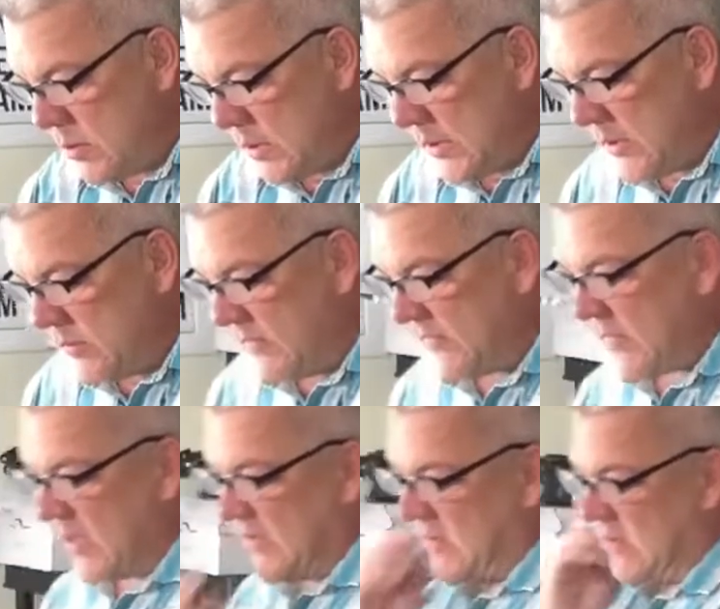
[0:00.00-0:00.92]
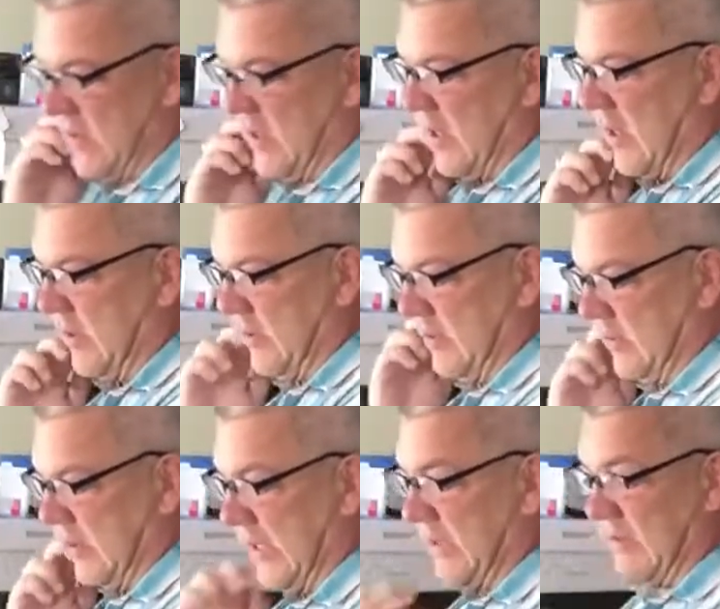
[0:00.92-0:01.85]
And then we've got, I'll
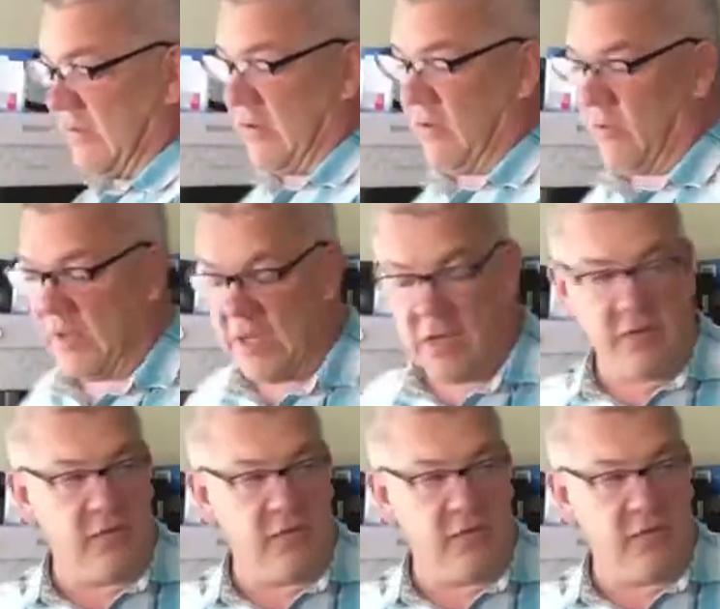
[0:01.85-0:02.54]
get this out of the way now.